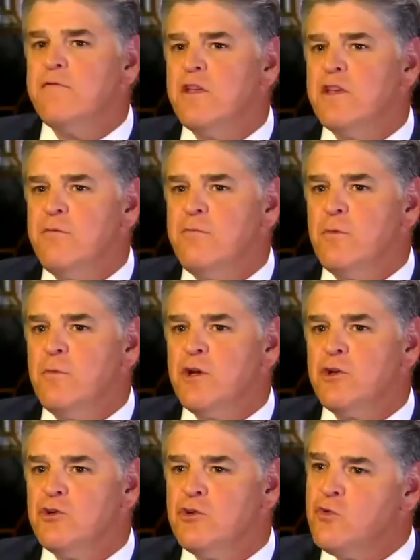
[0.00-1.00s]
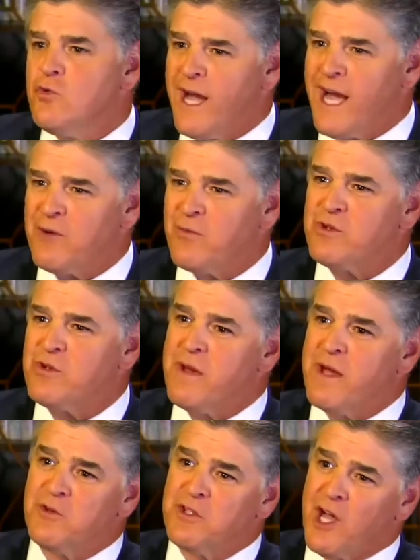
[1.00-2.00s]
If the information you had was
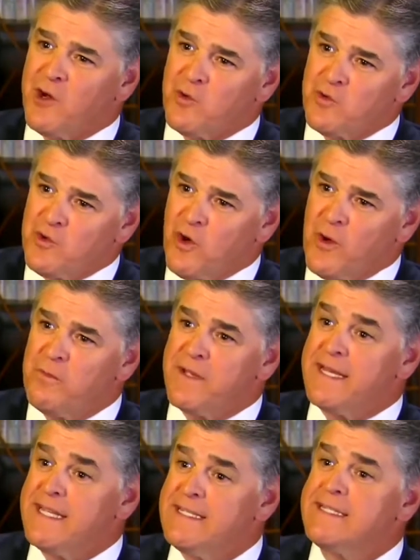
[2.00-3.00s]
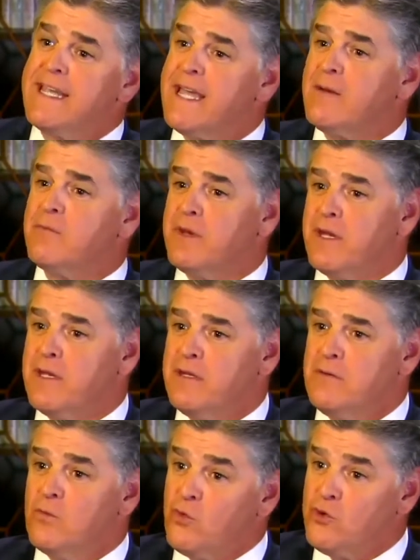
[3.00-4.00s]
about Donald Trump and his
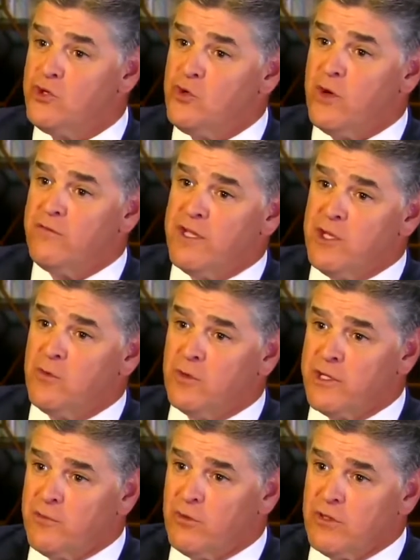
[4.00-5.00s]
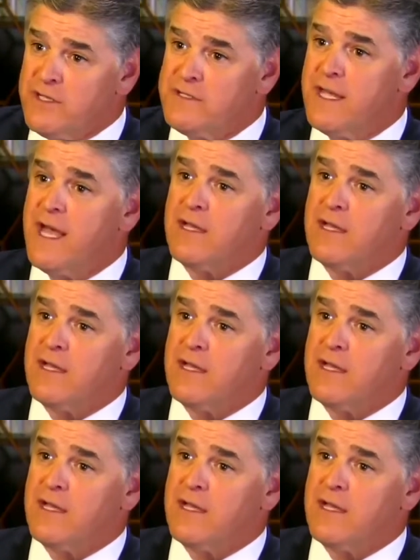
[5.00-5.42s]
campaign, would you have equally released